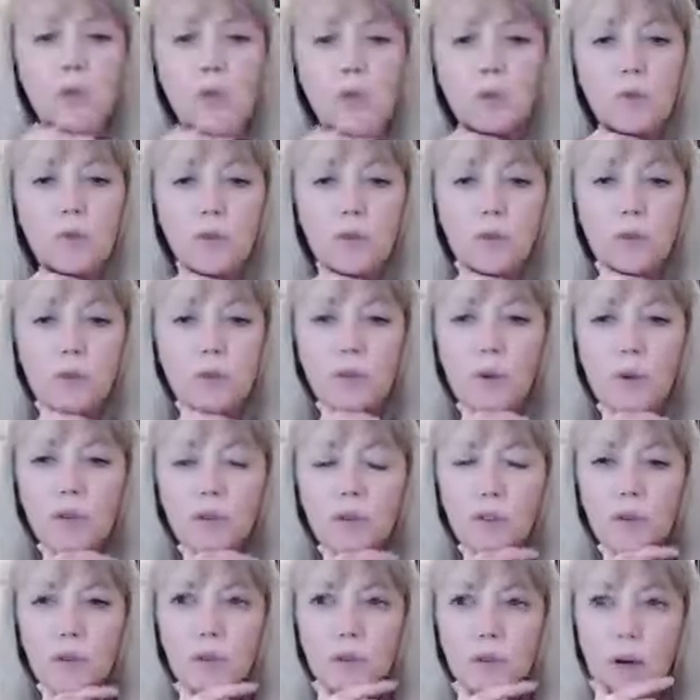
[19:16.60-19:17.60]

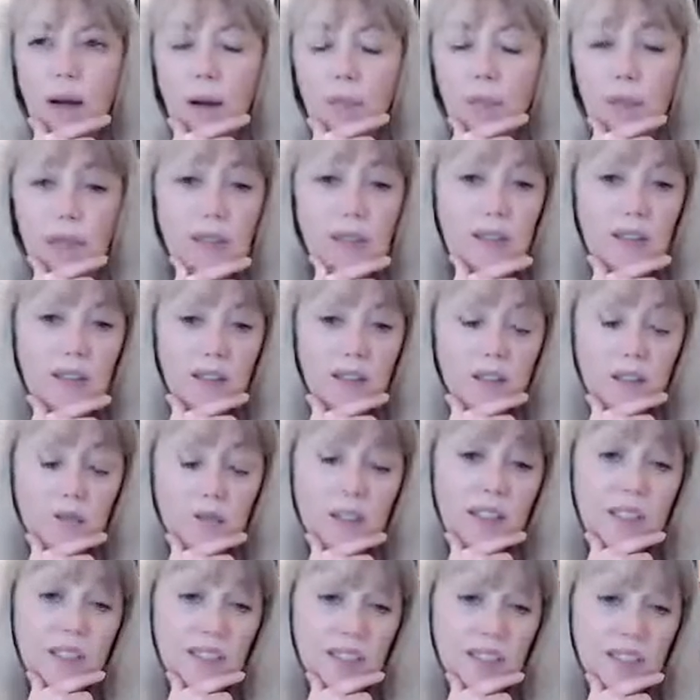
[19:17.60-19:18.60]
you're happy that you
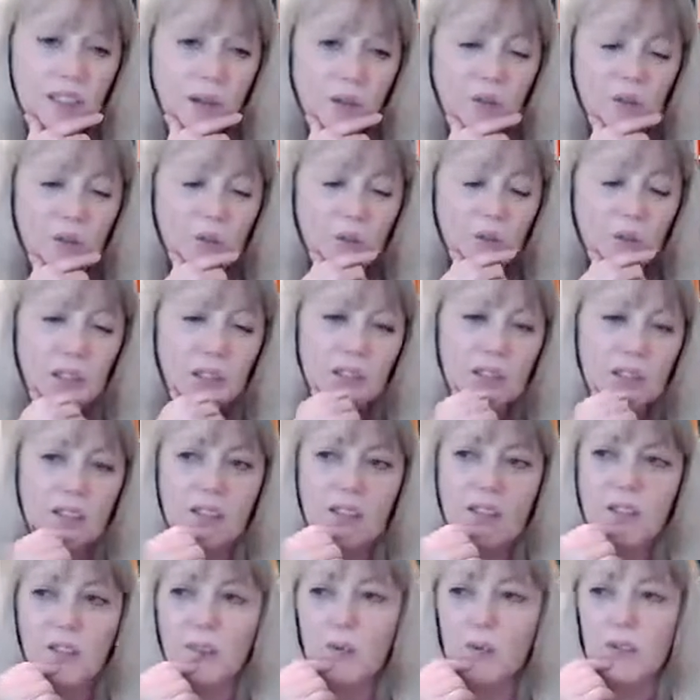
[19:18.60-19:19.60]
did take over the business,
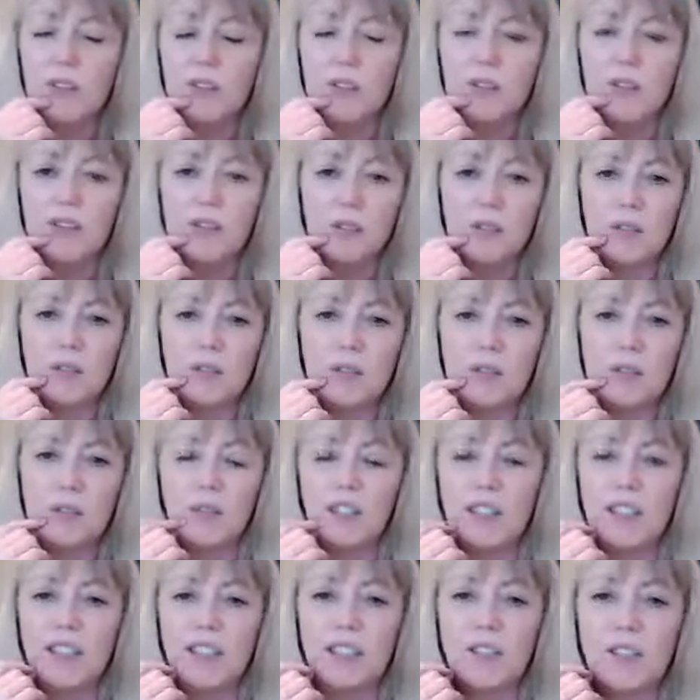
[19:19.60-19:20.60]
and you wouldn't sort of, if
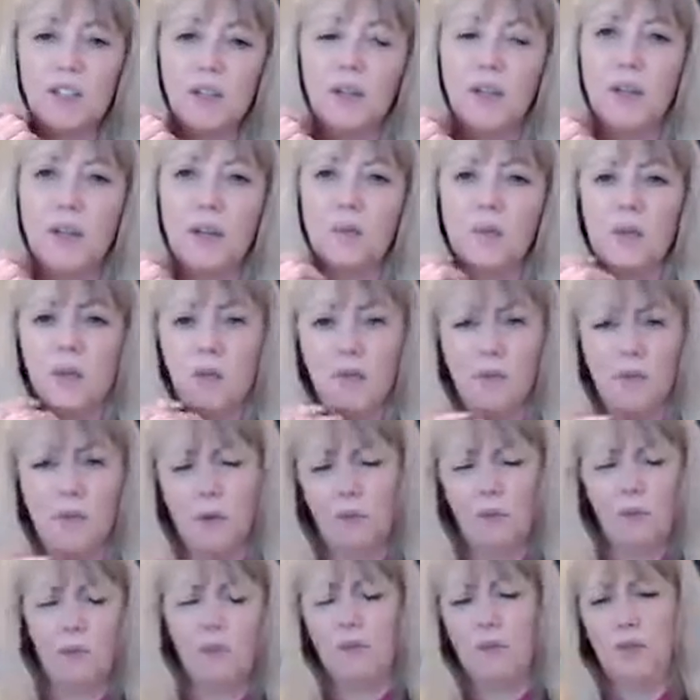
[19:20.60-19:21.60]
I said to you, like, what
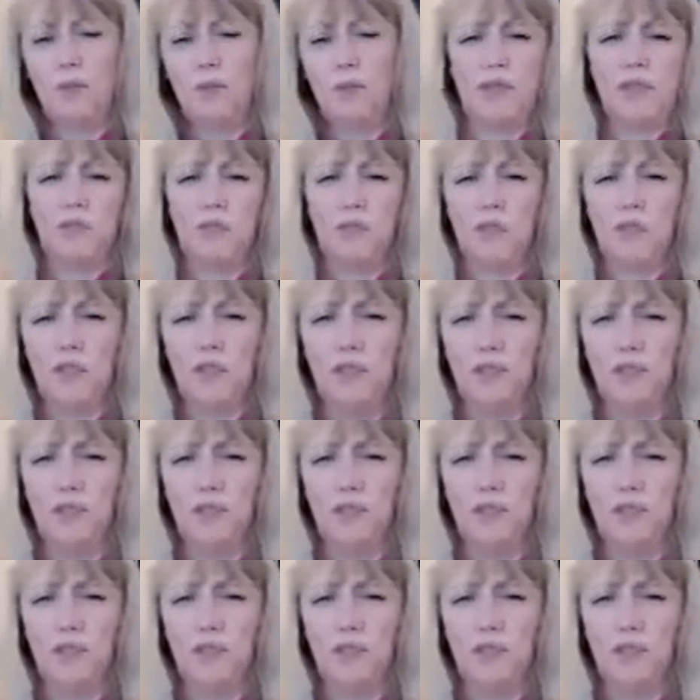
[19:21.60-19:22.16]
would you do differently?